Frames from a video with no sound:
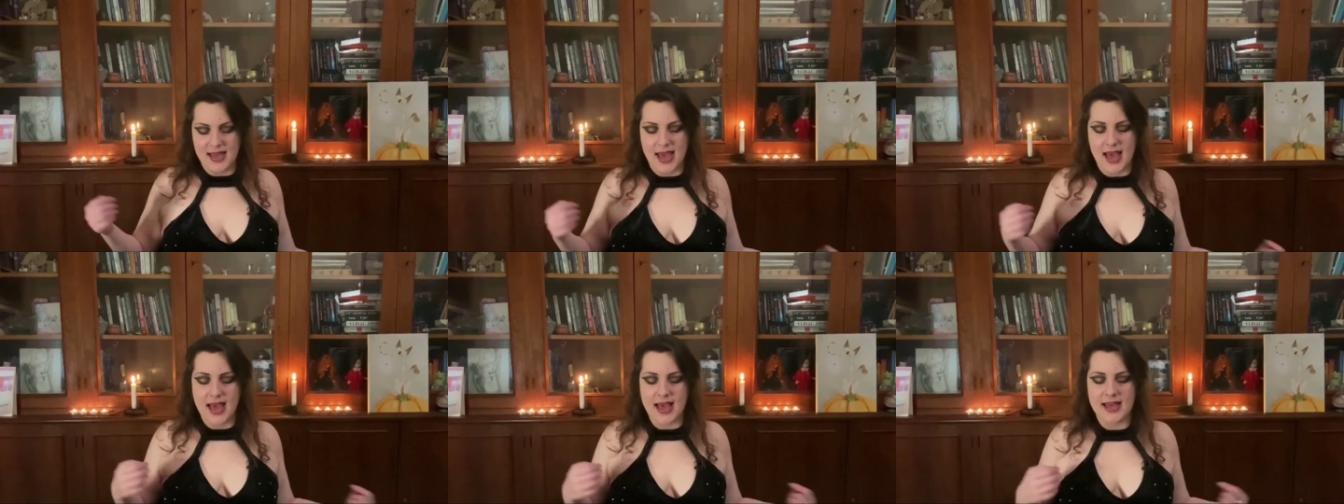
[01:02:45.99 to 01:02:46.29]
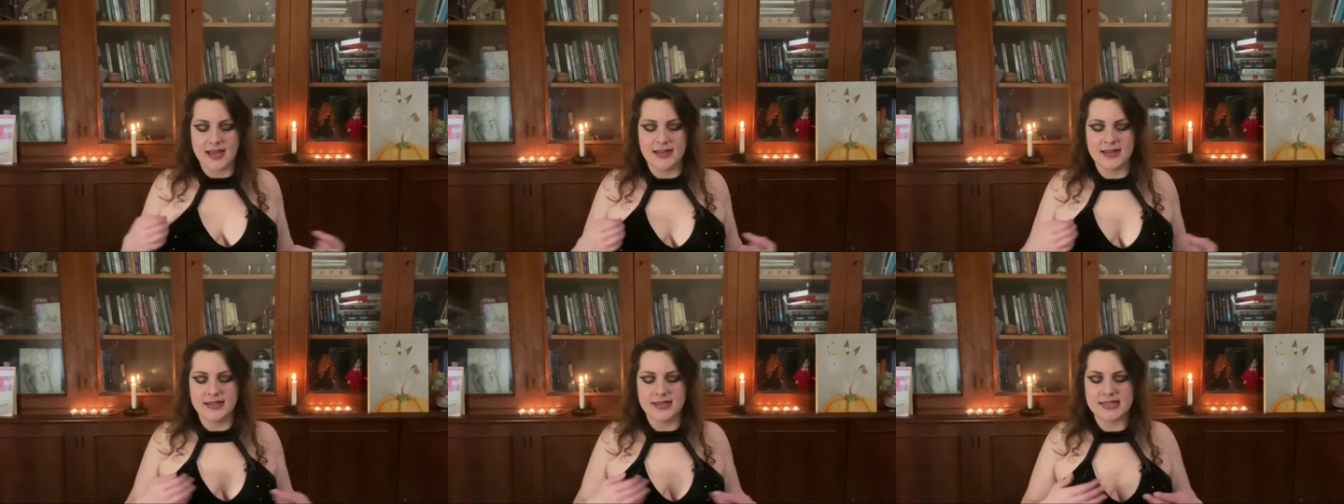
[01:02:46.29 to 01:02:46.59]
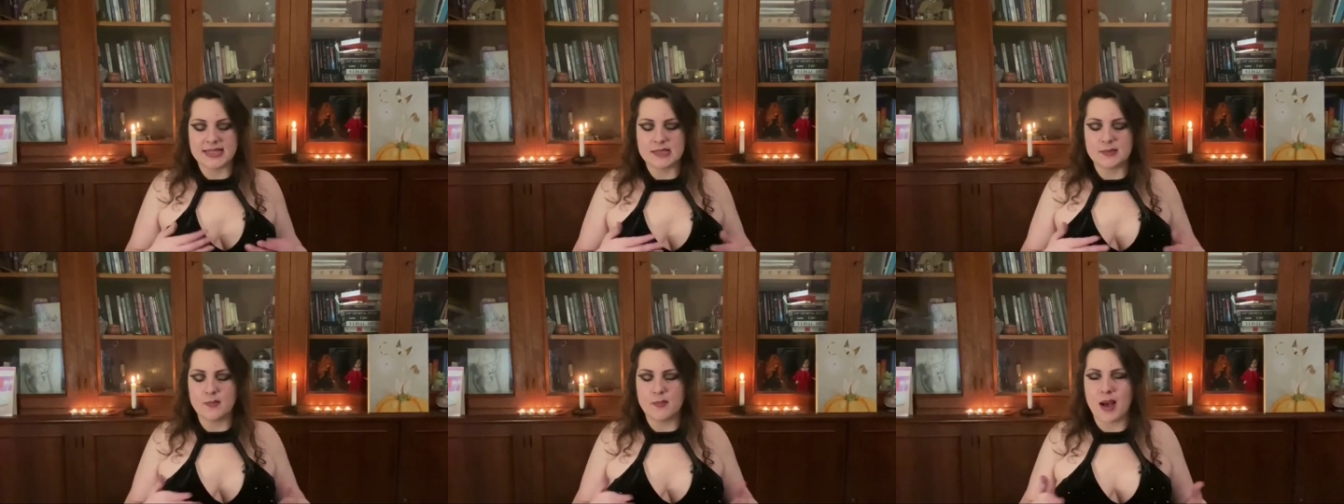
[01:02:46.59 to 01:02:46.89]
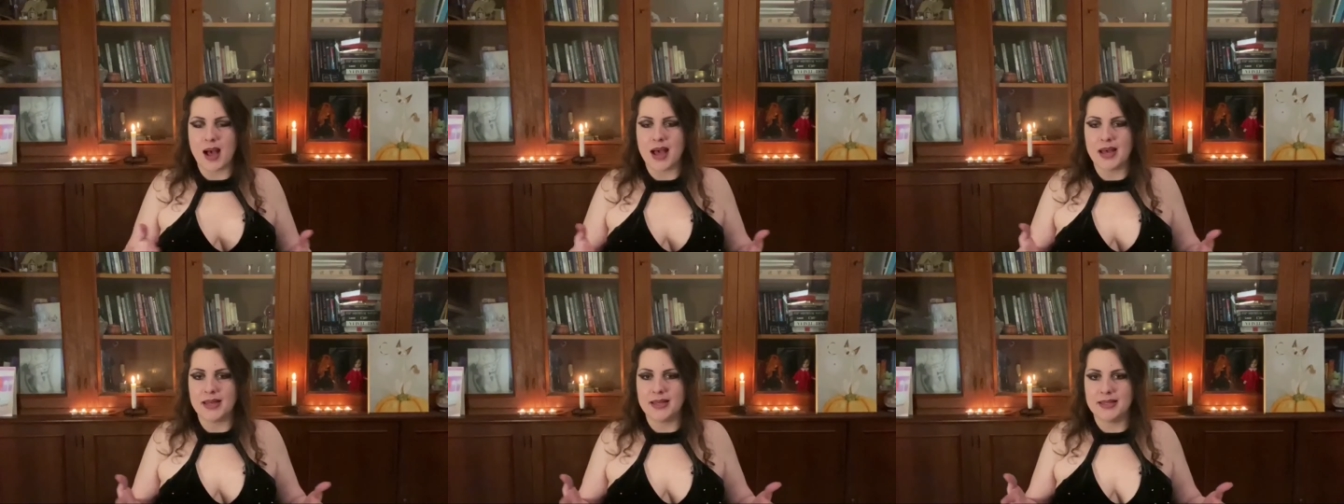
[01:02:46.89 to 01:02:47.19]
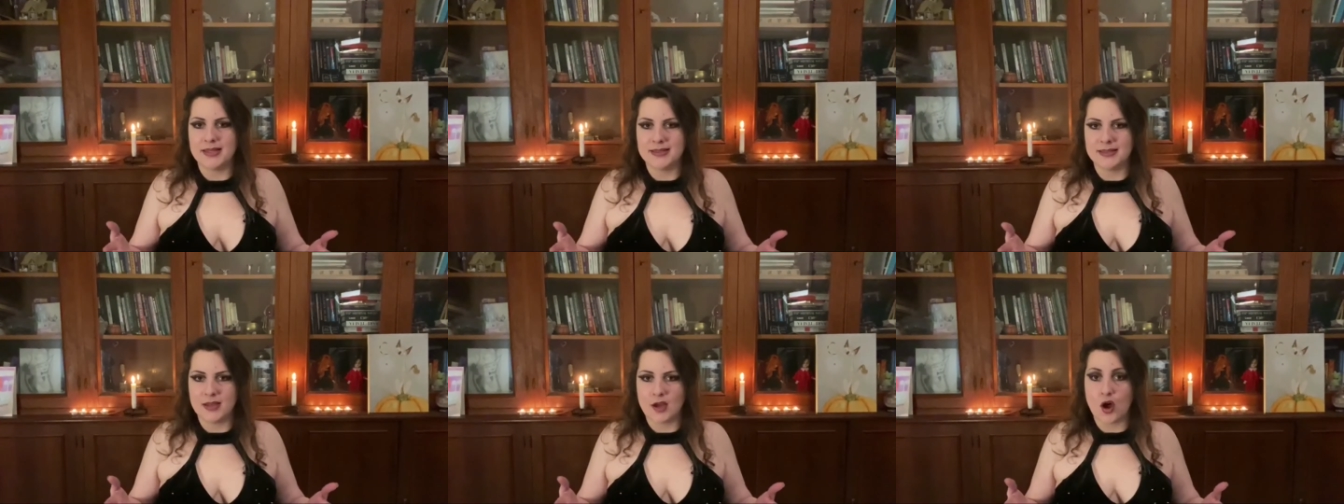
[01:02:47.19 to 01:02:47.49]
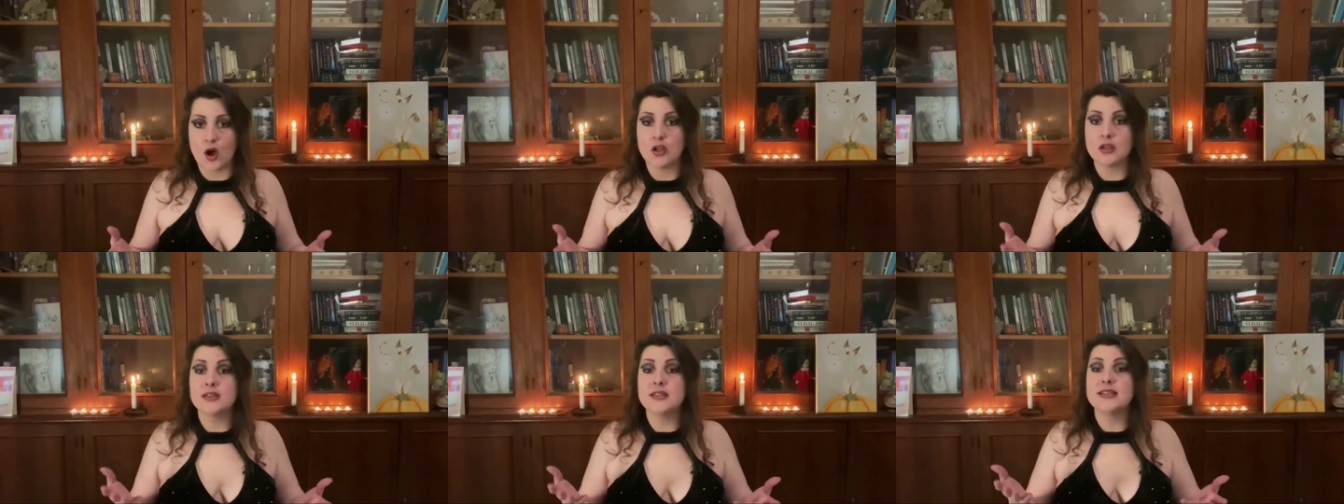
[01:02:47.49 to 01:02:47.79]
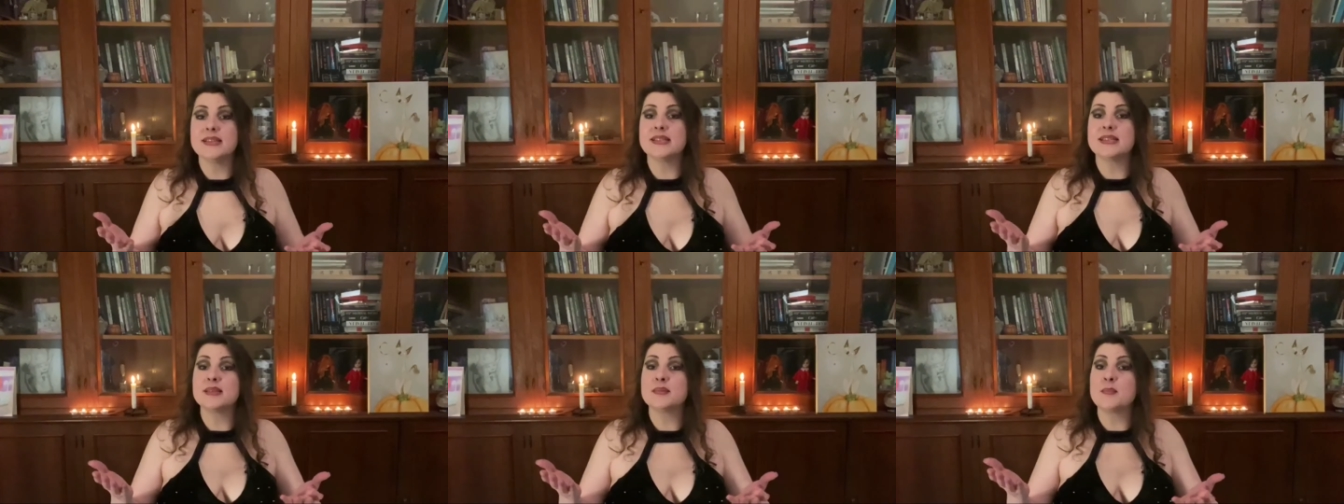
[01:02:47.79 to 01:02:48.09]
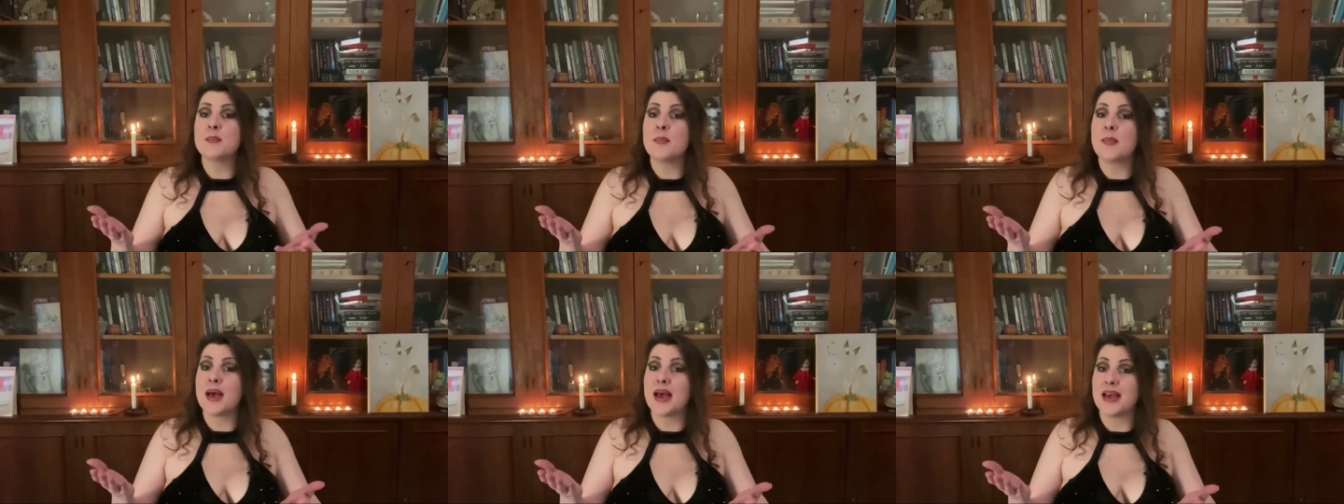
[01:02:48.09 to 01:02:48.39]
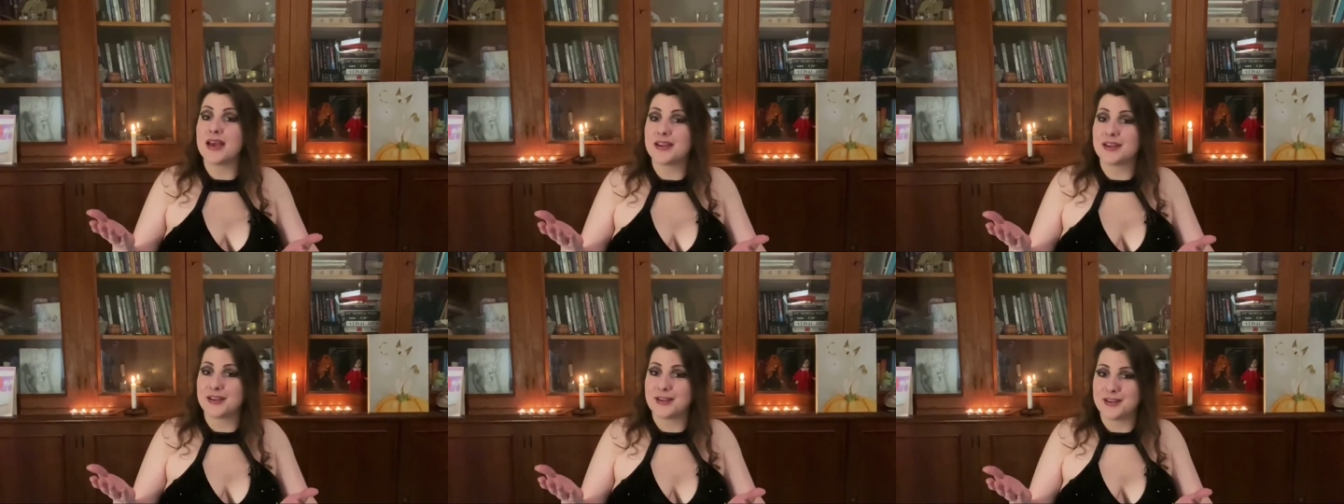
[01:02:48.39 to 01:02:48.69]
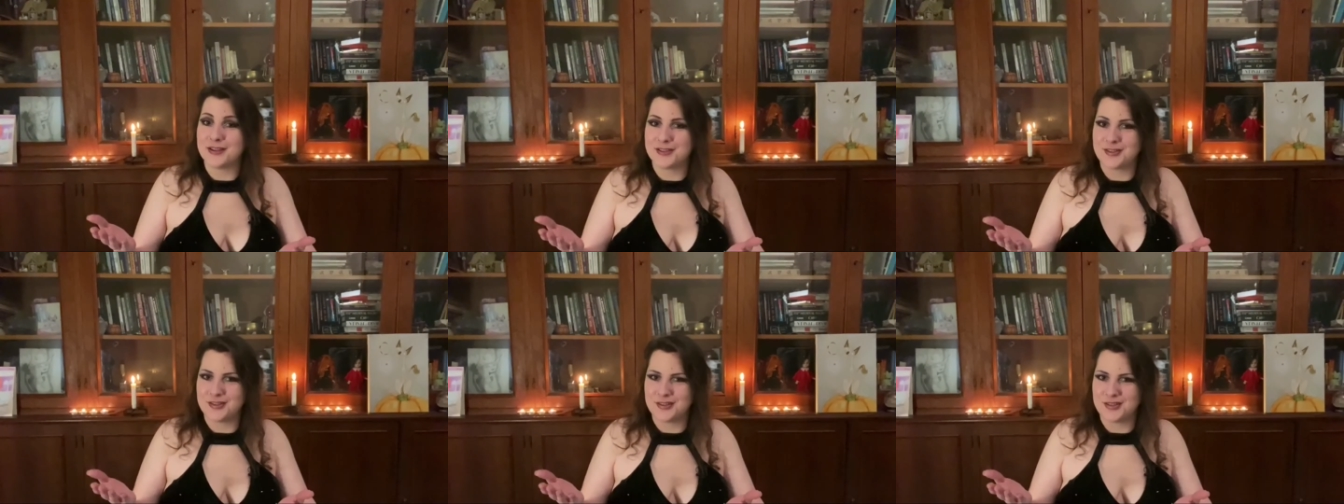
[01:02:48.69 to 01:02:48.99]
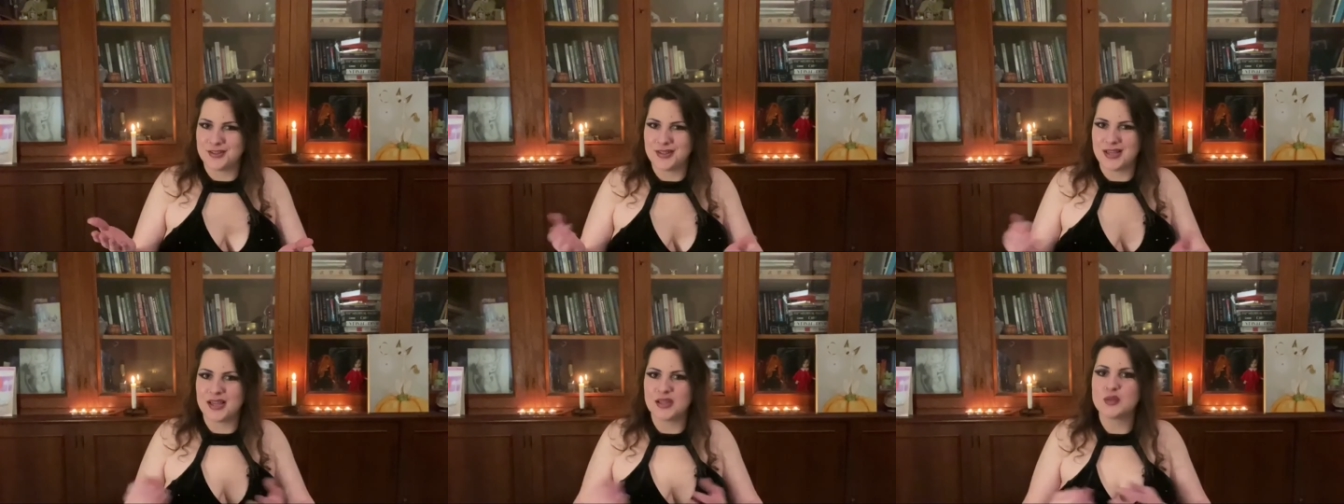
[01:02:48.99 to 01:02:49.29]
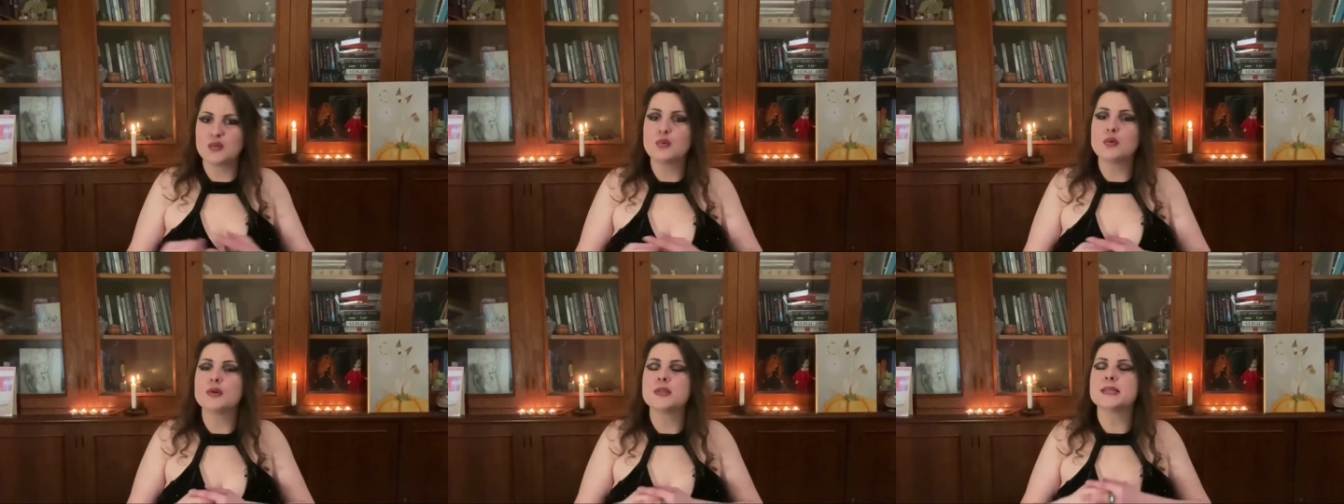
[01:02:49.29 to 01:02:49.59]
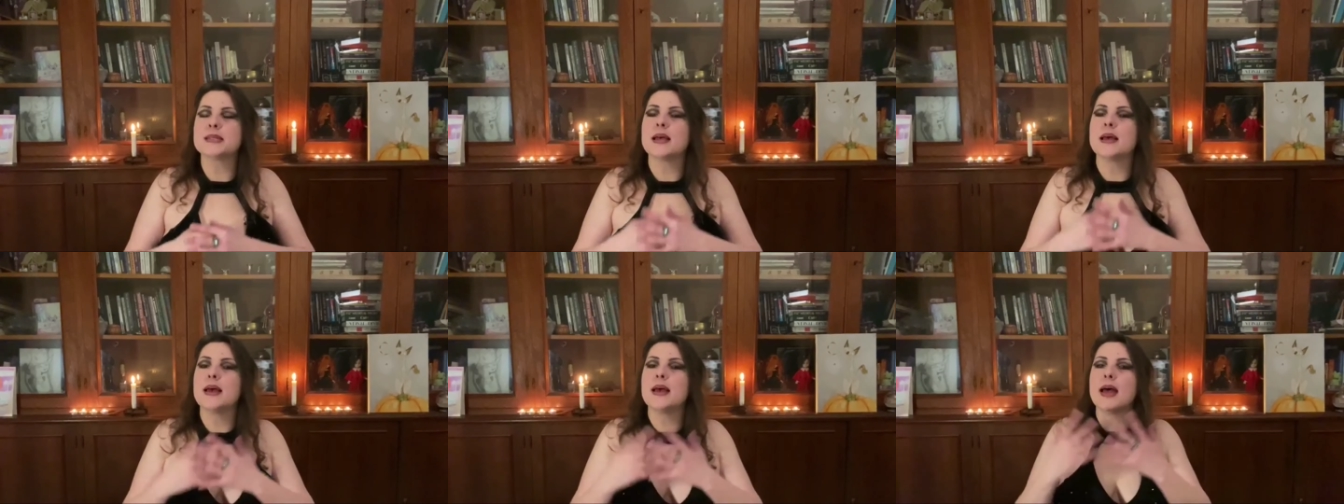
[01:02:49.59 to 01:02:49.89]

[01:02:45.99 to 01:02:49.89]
and smiled on this marriage that was